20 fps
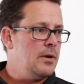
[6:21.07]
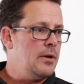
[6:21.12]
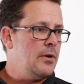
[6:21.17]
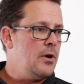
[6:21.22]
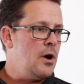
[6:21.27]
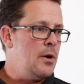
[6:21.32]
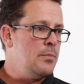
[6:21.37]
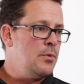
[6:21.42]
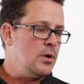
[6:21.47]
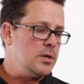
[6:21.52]

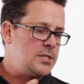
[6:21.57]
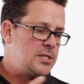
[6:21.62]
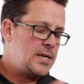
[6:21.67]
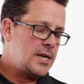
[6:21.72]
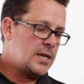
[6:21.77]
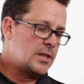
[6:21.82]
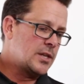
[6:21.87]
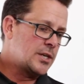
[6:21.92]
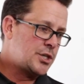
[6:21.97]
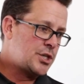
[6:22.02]
I'm not
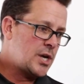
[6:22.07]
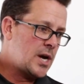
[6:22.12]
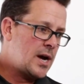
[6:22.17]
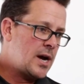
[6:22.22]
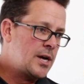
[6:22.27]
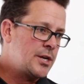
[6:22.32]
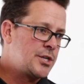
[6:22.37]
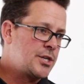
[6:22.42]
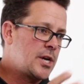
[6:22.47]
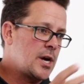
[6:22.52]
seeing the
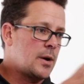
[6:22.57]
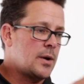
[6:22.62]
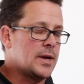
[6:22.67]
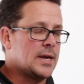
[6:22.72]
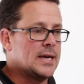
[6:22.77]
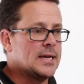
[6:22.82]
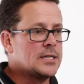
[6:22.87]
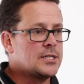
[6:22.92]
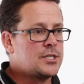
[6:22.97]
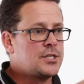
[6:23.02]
charge going
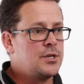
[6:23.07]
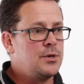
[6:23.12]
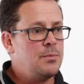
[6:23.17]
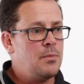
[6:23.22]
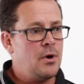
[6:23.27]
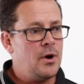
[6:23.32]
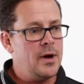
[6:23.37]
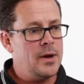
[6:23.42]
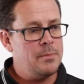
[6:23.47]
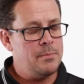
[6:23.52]
into
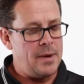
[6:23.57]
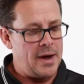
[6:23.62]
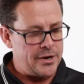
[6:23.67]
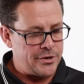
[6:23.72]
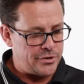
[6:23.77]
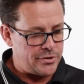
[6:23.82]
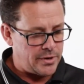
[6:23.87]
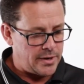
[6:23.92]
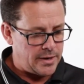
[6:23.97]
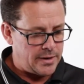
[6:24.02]
my
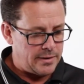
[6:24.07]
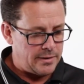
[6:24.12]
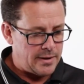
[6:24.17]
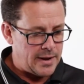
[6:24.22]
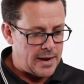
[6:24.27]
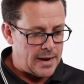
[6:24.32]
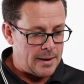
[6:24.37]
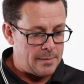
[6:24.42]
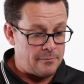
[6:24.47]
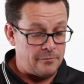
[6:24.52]
battery um,